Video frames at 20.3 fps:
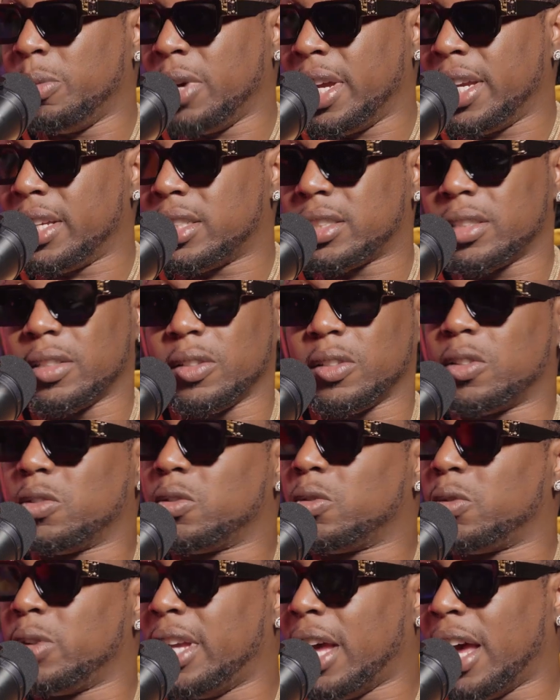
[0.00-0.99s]
bikes.
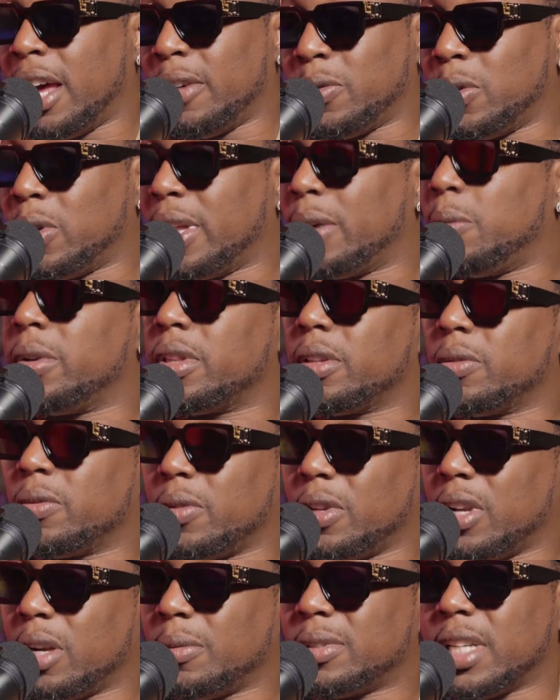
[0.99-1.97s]
3 iPhone, like what
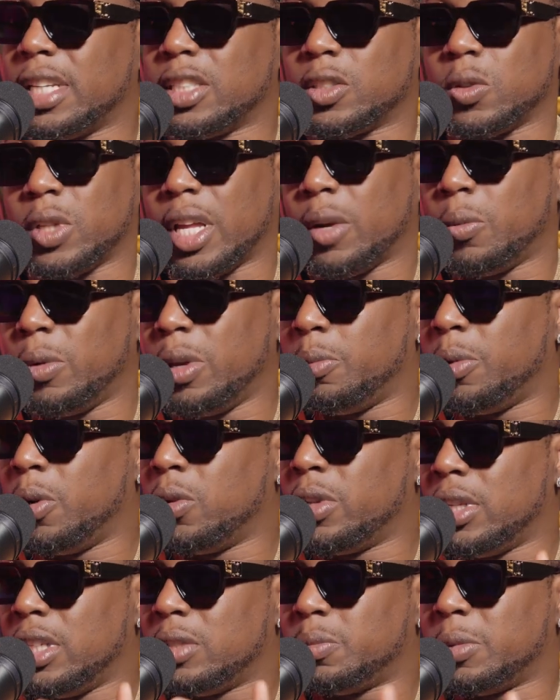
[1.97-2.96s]
the, you know what I'm saying? So it's like we
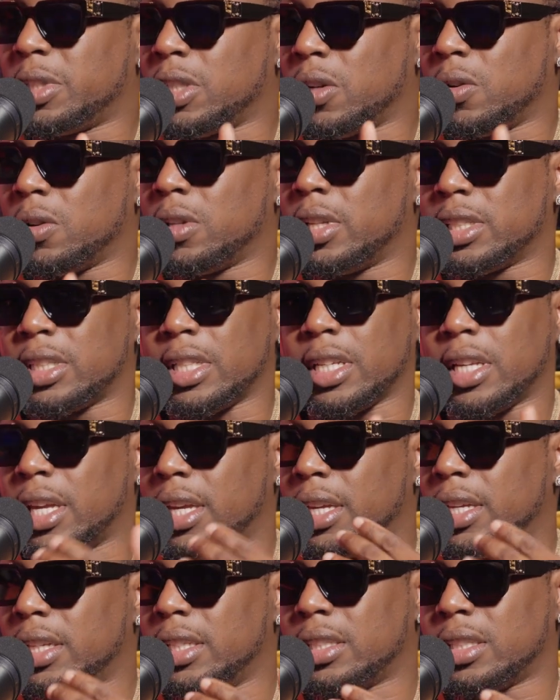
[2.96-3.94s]
building these materialistic
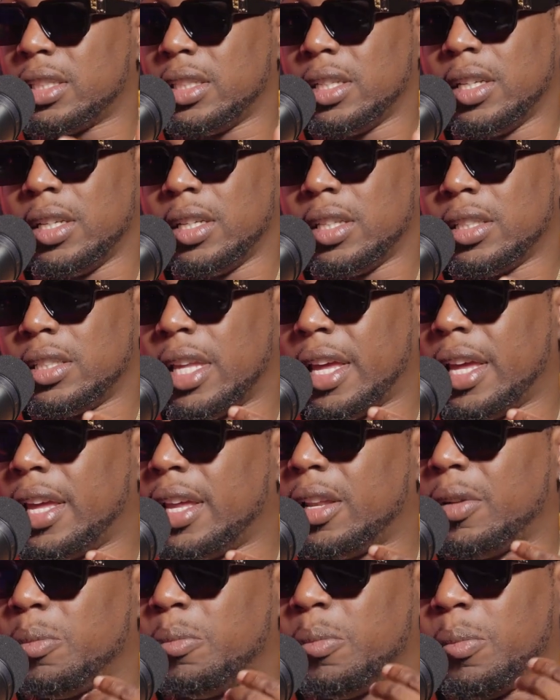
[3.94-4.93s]
kids
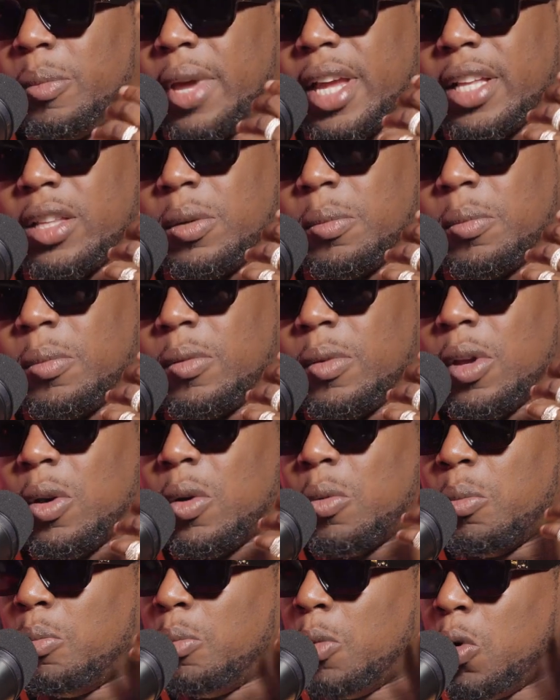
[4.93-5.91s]
that make them
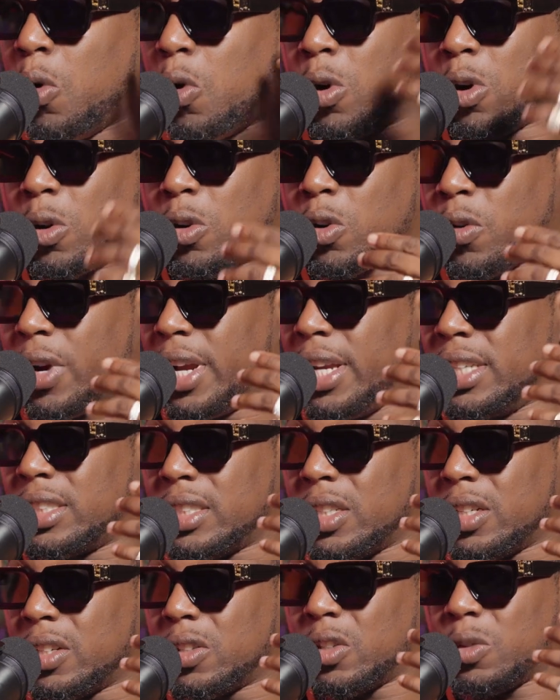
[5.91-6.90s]
more
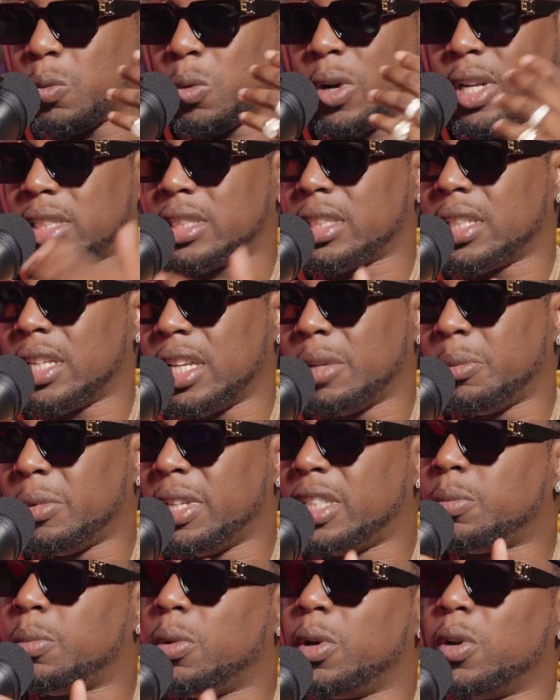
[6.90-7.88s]
crazier to want shit and
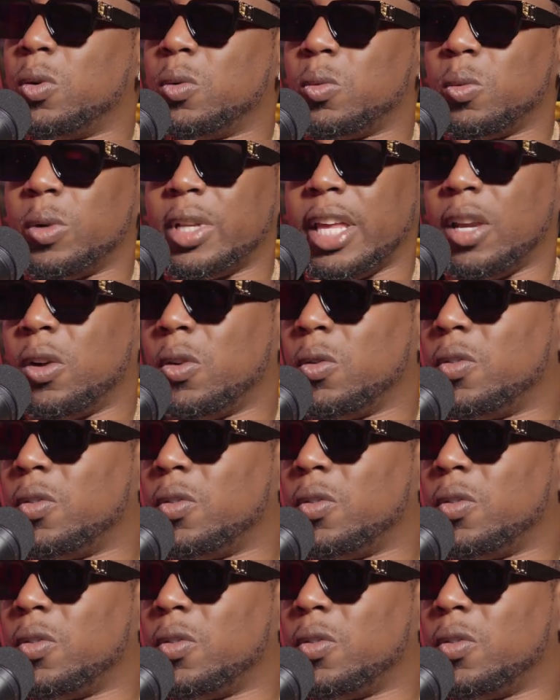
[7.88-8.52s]
be spoiled when they don't